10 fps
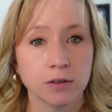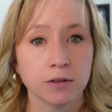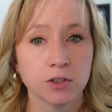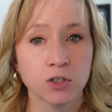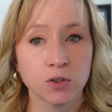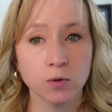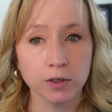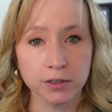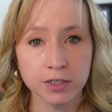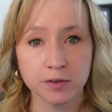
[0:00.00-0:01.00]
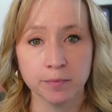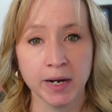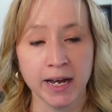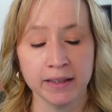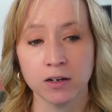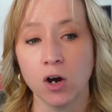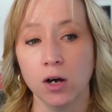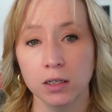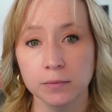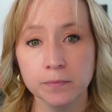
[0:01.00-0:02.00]
sort by the
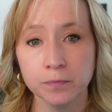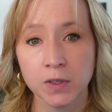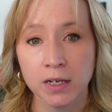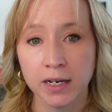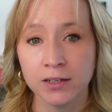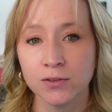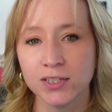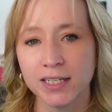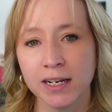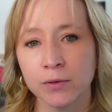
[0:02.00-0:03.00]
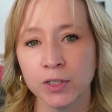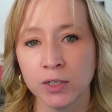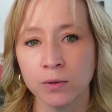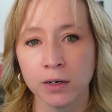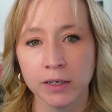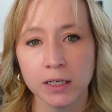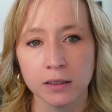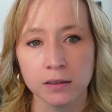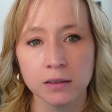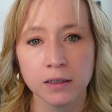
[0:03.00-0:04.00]
column, and you see now in the
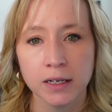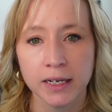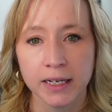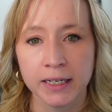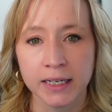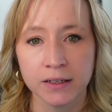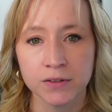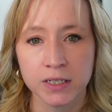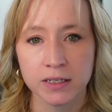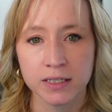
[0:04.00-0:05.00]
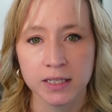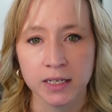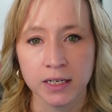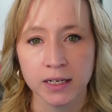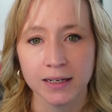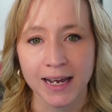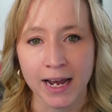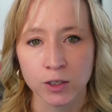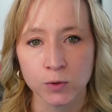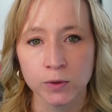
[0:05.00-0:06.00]
URL, it gives us the
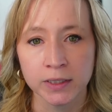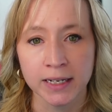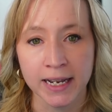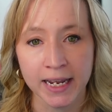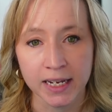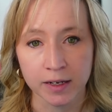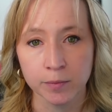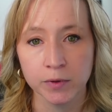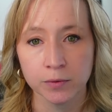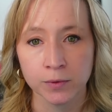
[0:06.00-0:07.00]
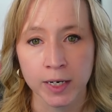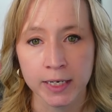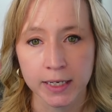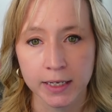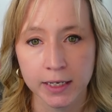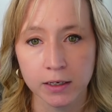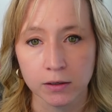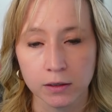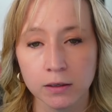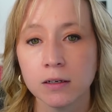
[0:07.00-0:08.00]
actual name right
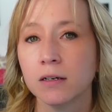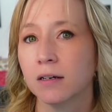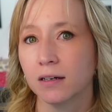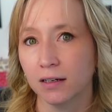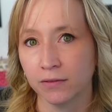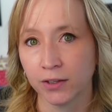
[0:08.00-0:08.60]
here of the